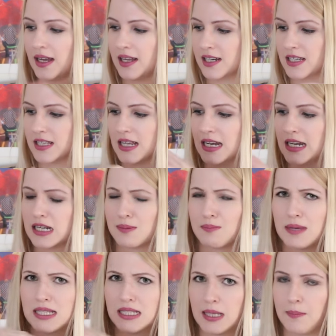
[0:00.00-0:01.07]
and it's a little
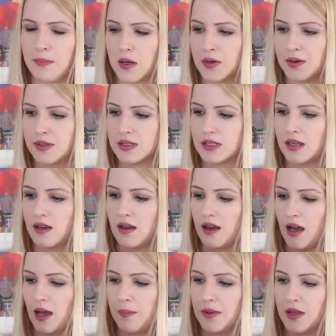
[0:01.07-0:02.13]
messy because
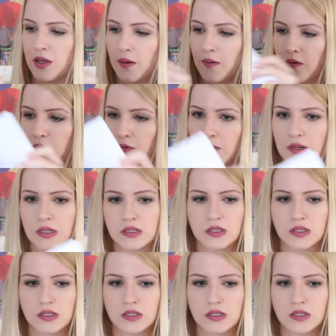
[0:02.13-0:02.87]
I've been going for it.